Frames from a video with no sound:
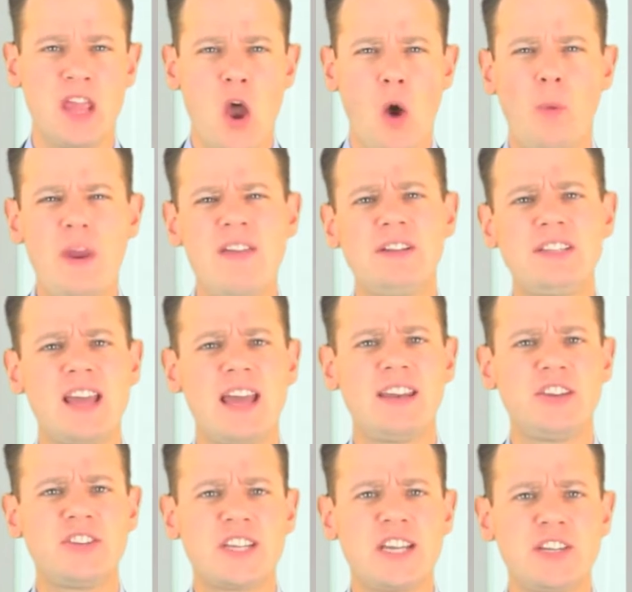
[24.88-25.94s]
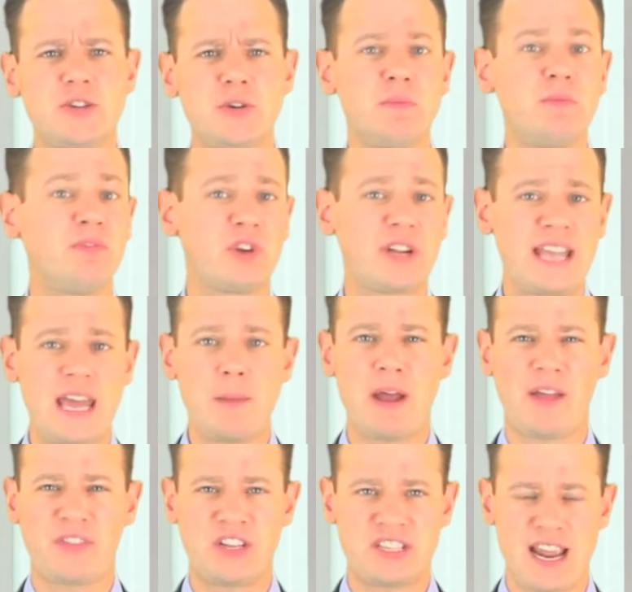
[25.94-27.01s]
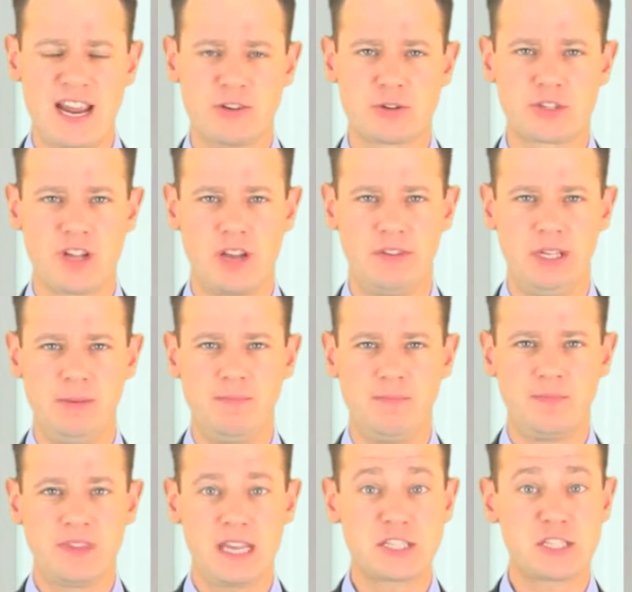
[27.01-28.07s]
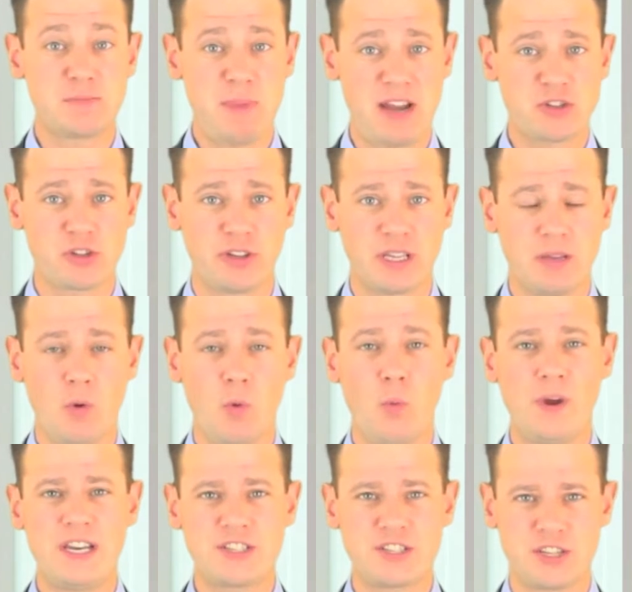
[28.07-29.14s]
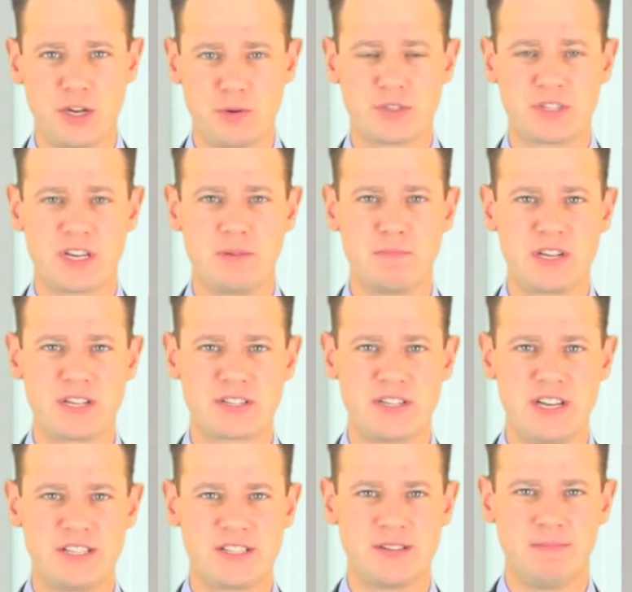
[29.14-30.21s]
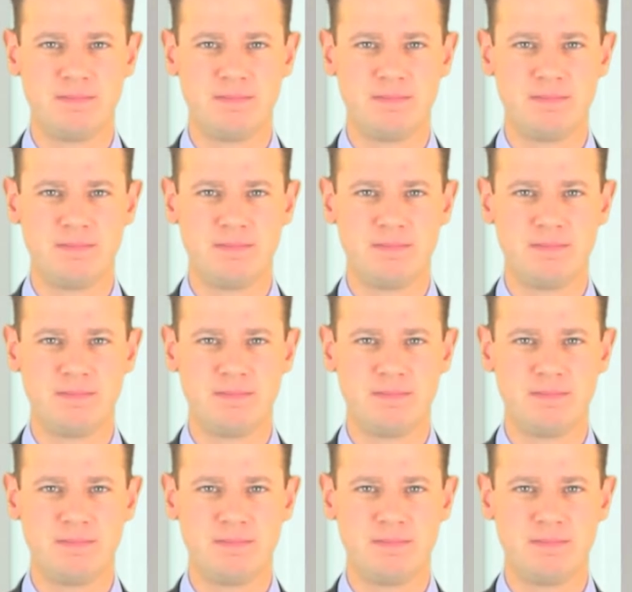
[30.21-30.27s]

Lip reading: we have a tendency to forget about the dangers of it, especially when it's used in business.